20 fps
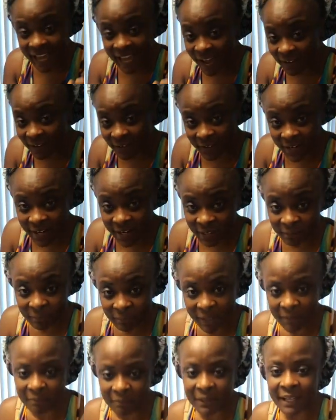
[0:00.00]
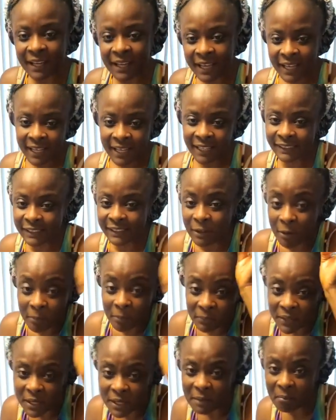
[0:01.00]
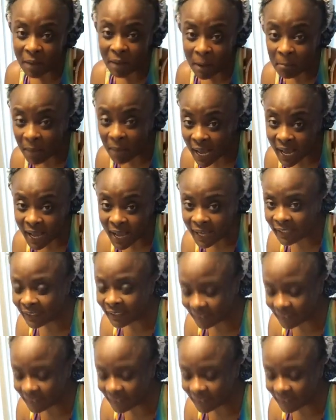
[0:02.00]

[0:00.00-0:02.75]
not gonna hear me, but it's gonna be in my mind.